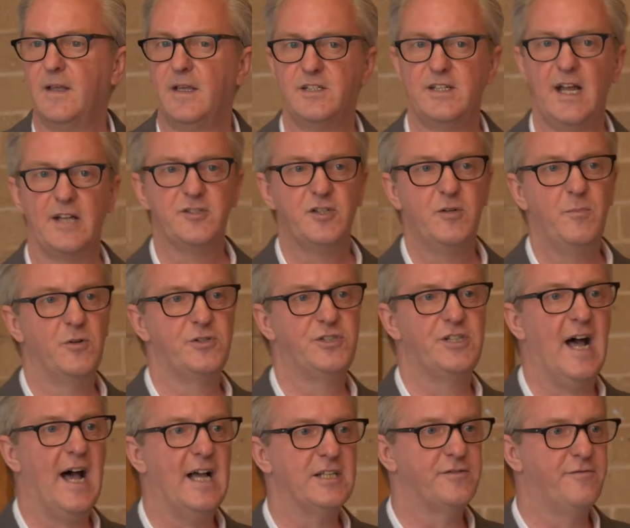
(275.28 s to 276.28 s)
Is that too much
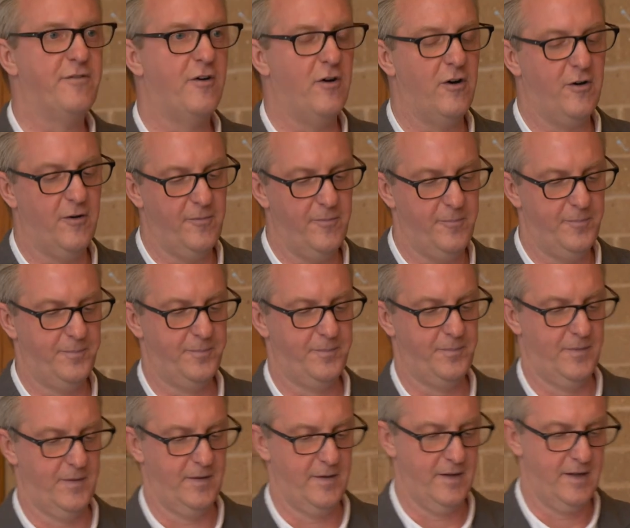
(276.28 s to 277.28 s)
to ask for
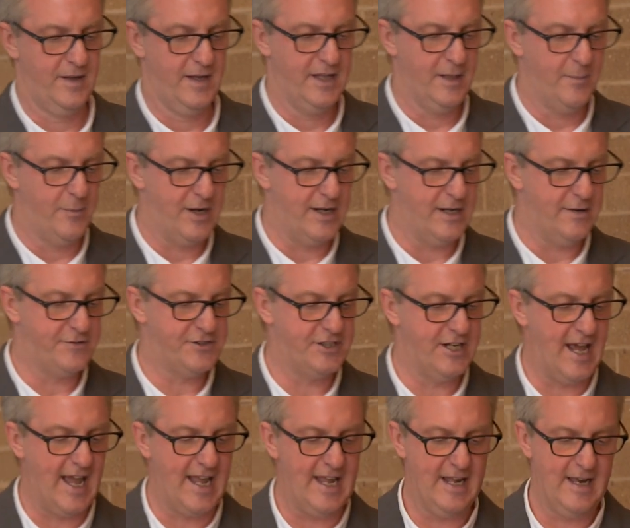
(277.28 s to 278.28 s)
in the Britain of
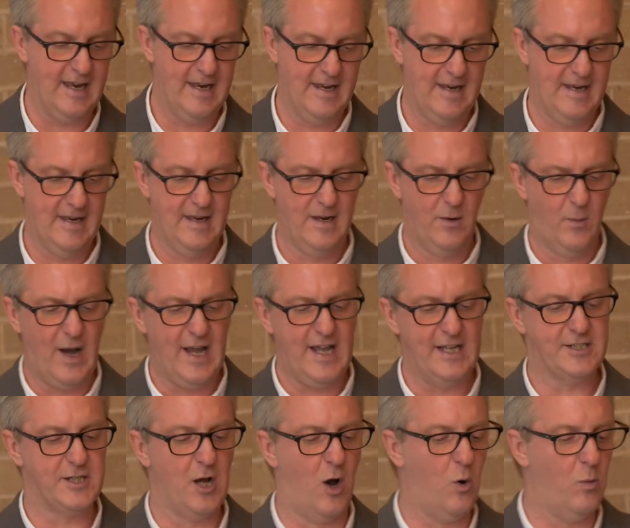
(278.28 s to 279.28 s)
today? Why
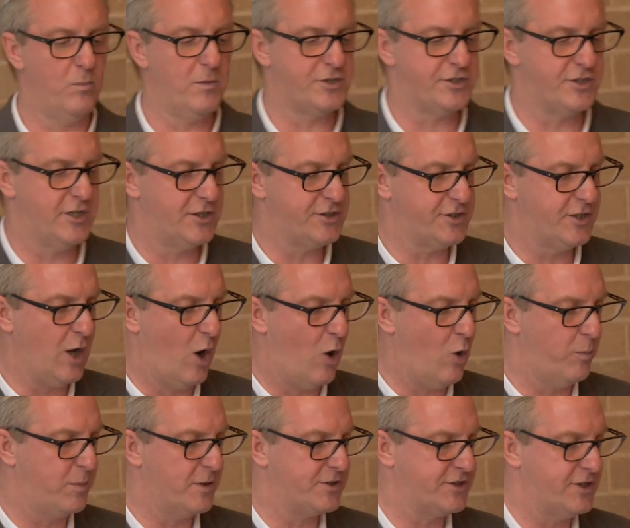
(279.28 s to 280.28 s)
is homelessness and
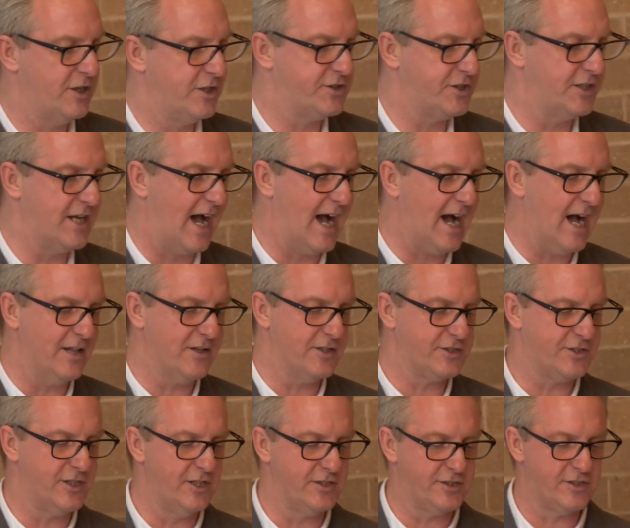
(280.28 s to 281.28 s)
hopelessness and
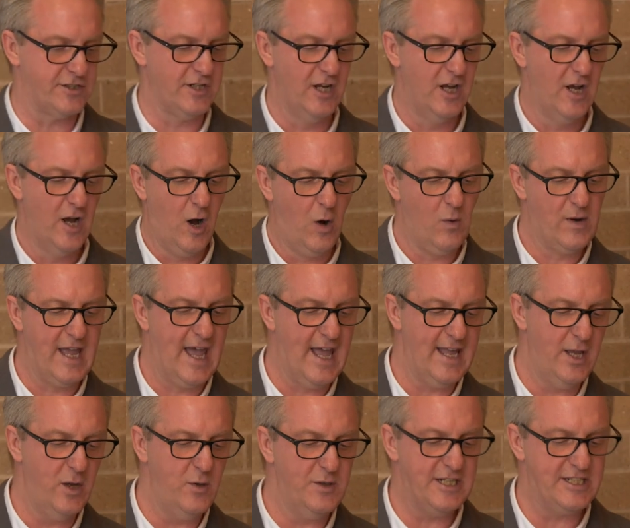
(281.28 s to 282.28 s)
heartlessness okay?
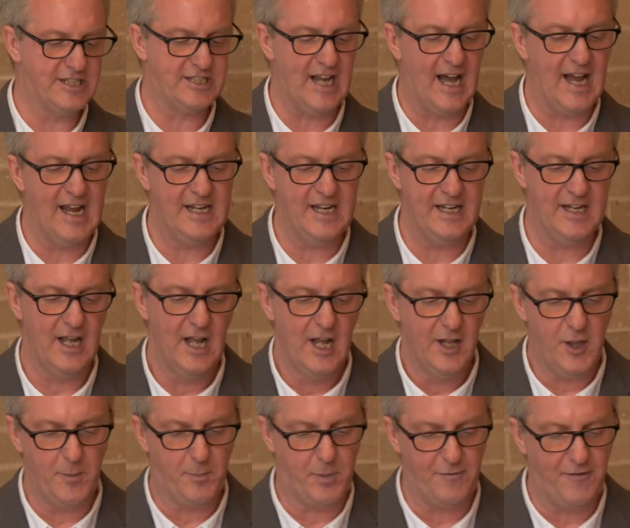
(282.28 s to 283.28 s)
Who decided
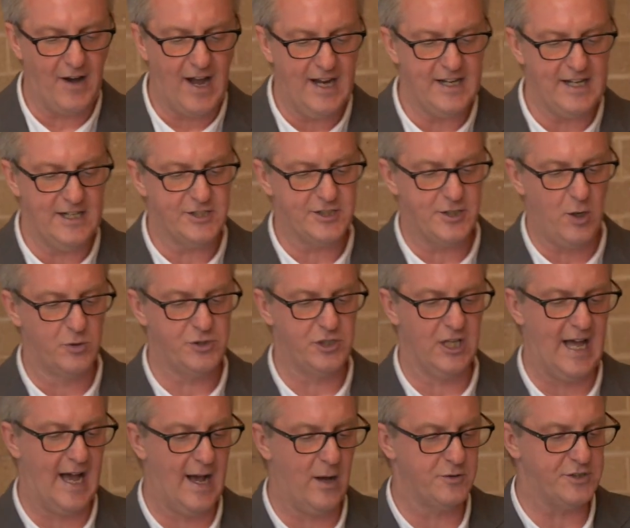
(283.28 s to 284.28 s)
that providing social
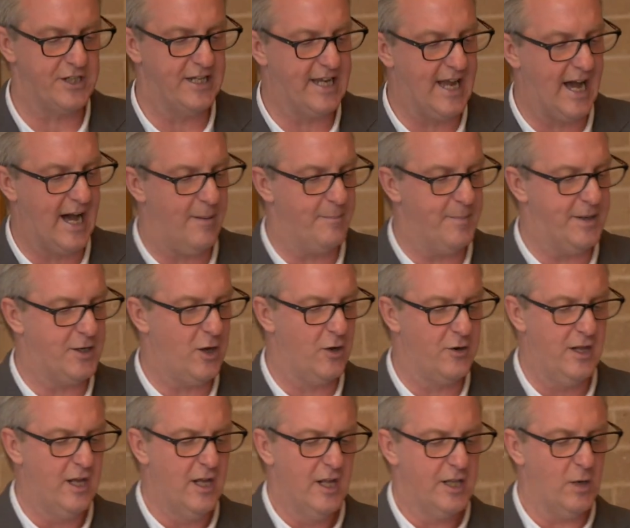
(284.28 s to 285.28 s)
housing can't be
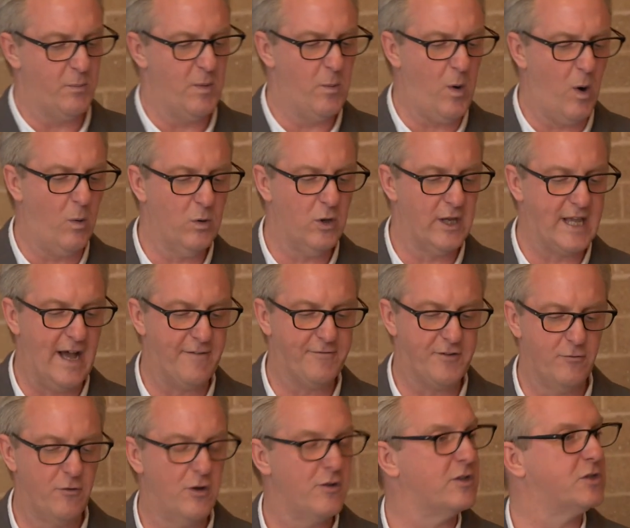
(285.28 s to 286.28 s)
done, that we won't look
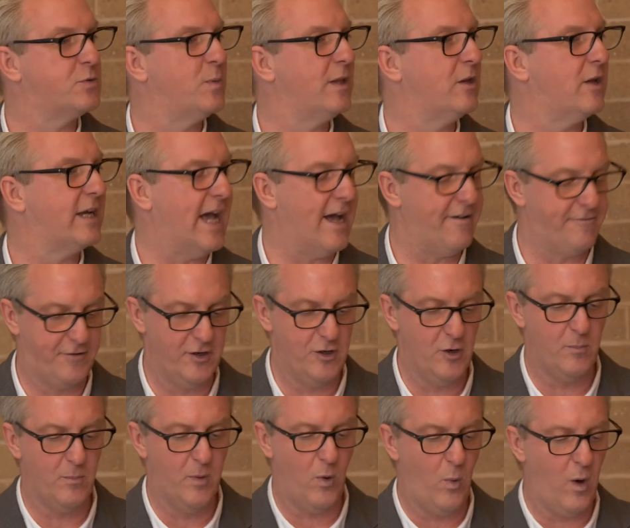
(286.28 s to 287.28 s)
after others, we'll look after
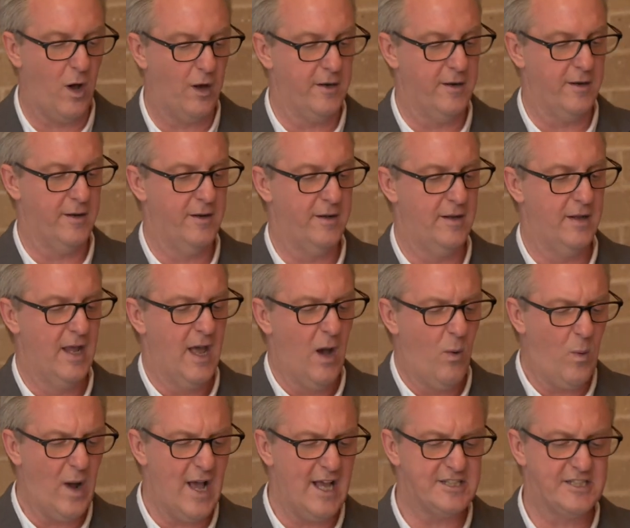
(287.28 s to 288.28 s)
number one?
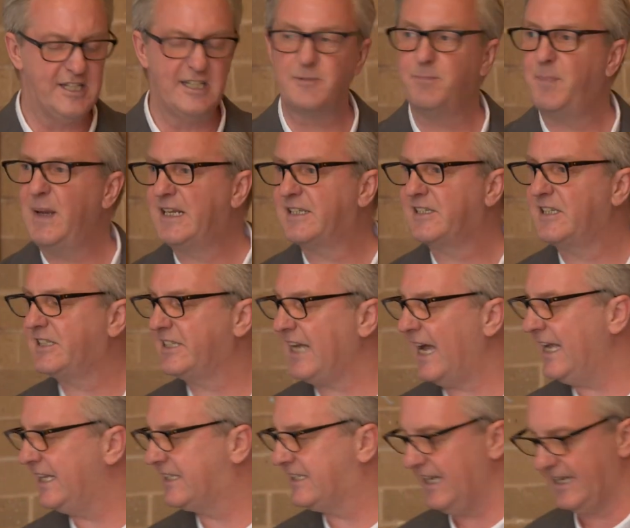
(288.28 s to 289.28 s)
And where's this big
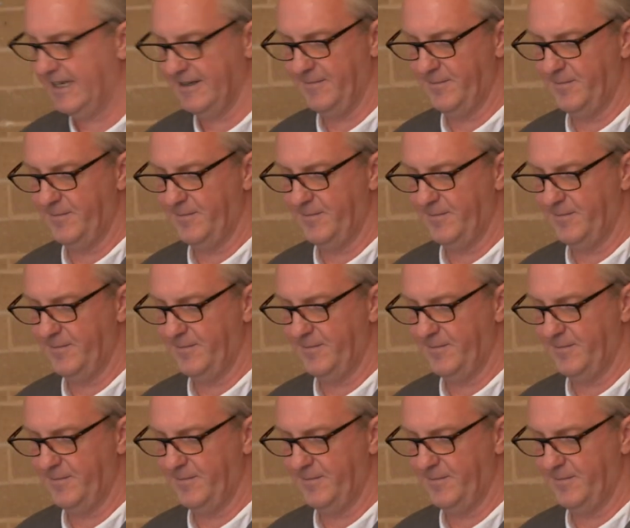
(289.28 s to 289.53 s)
society?